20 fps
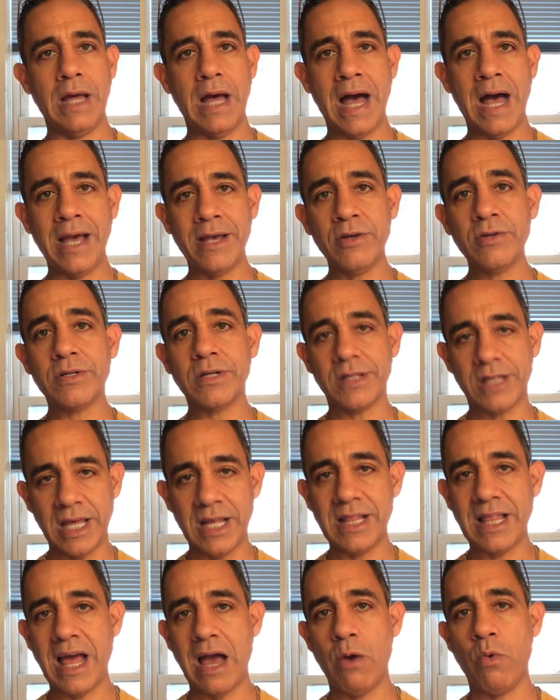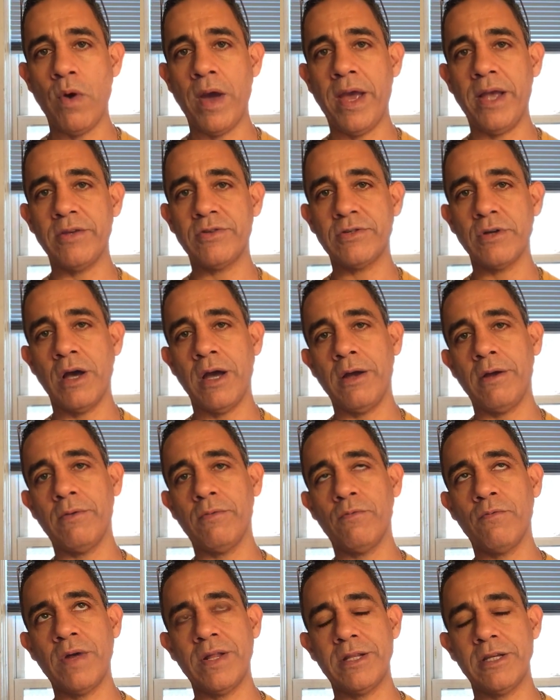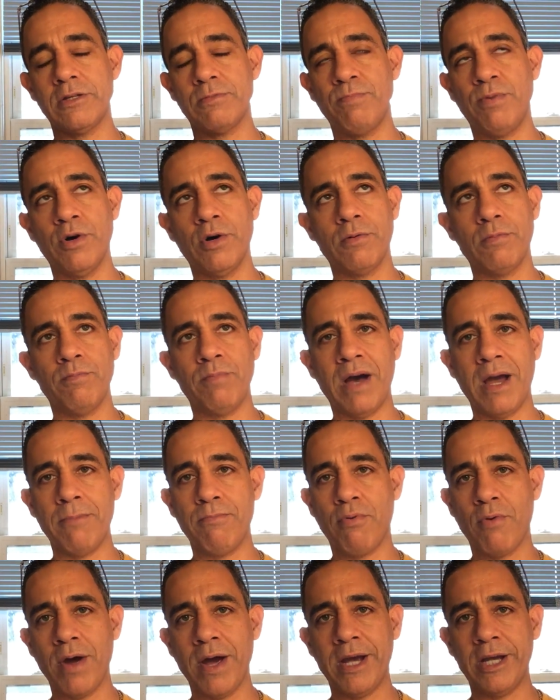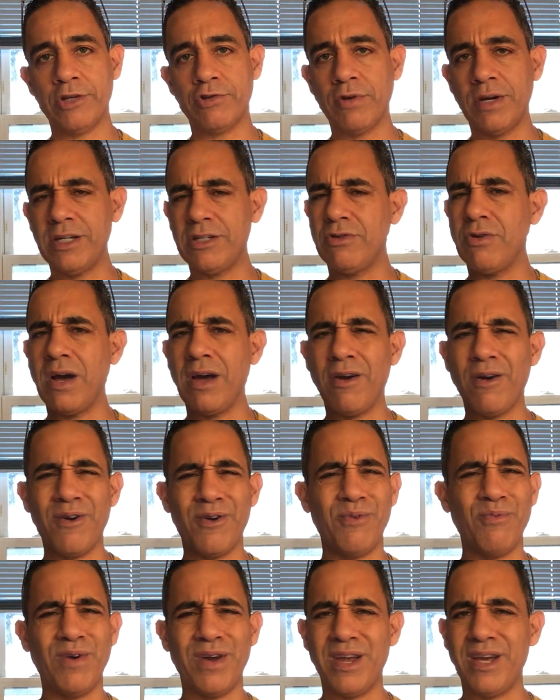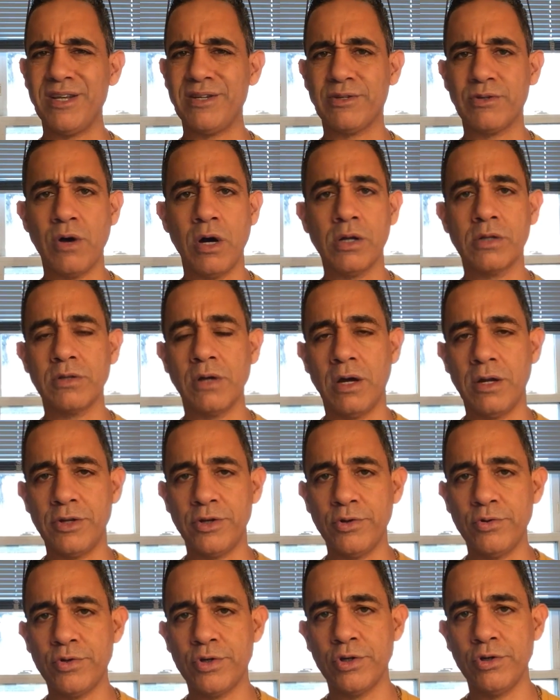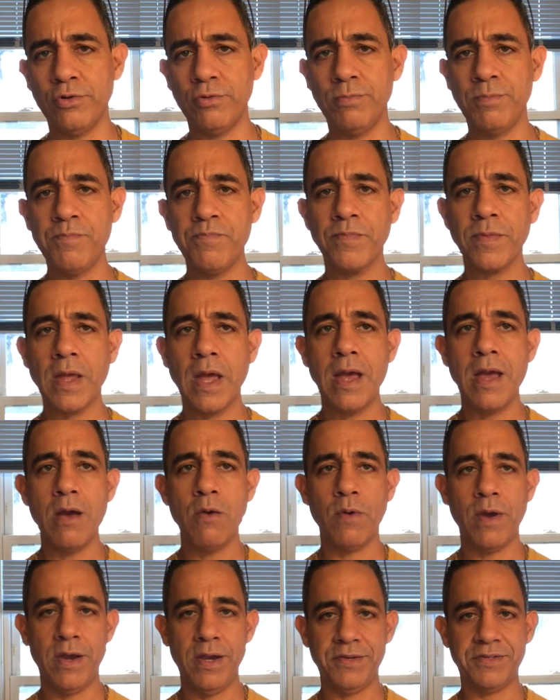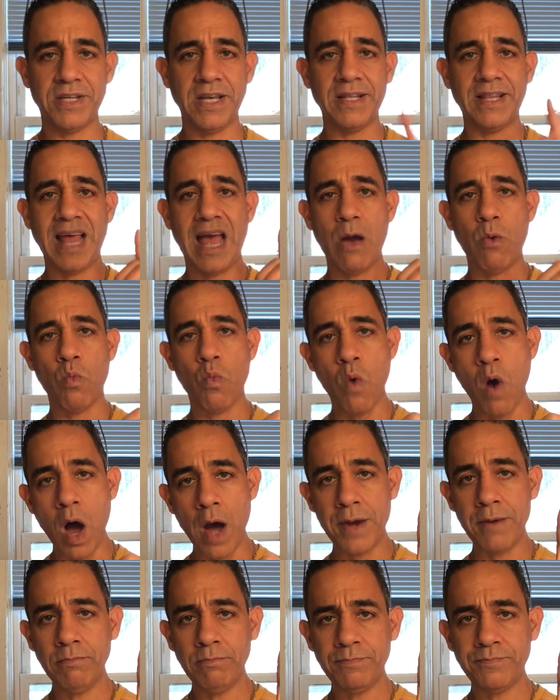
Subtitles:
I used to think that way, so I read this book by Brian Tracy. I heard one of his talks on YouTube where he said that one